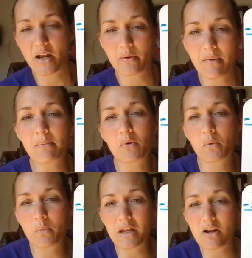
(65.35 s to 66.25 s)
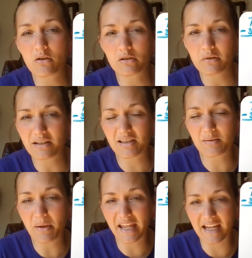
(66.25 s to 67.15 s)
Now remember, when we go to
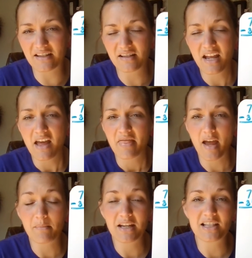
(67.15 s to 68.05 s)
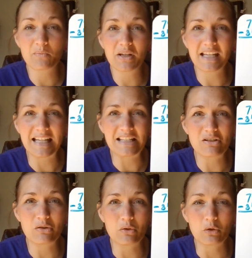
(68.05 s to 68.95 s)
expand, that means we need
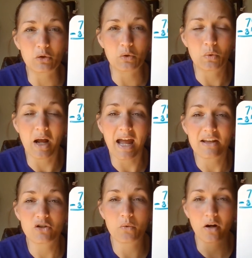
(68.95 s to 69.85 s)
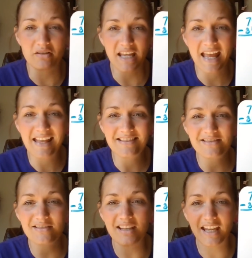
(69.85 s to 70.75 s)
to do our
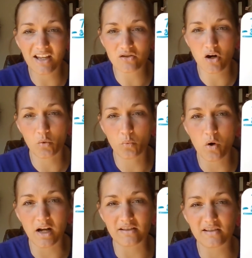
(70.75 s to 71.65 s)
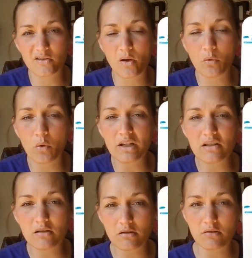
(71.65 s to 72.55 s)
tens and our ones. So I'm going
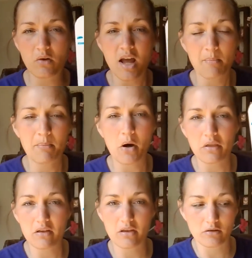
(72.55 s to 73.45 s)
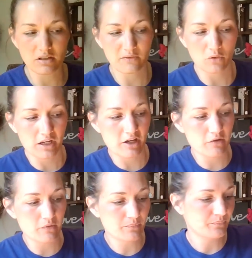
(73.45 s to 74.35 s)
to do both of those for you.